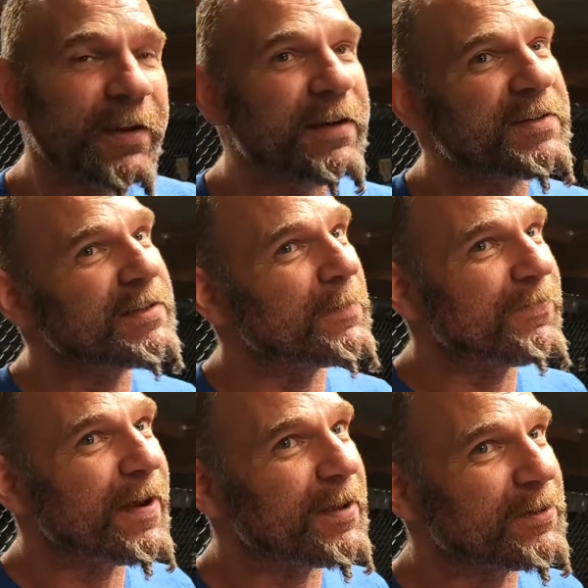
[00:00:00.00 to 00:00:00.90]
Because some
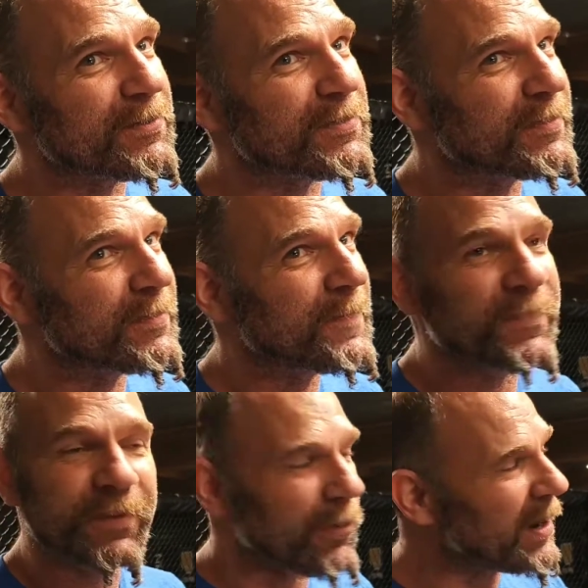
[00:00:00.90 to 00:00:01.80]
fighters
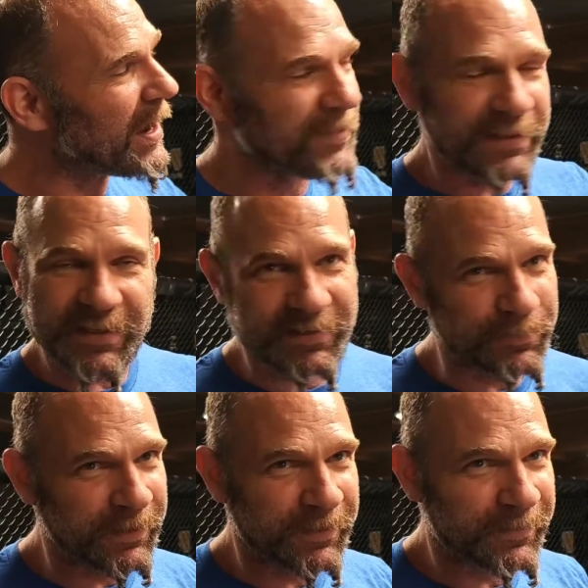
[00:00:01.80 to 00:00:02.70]
don't have the
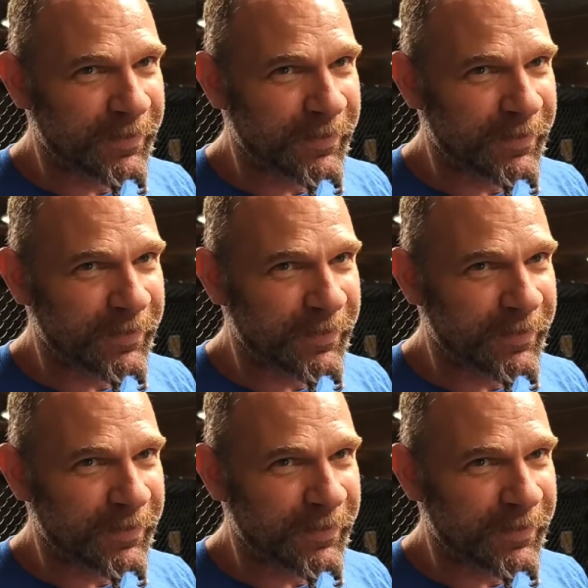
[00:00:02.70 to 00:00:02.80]
discipline,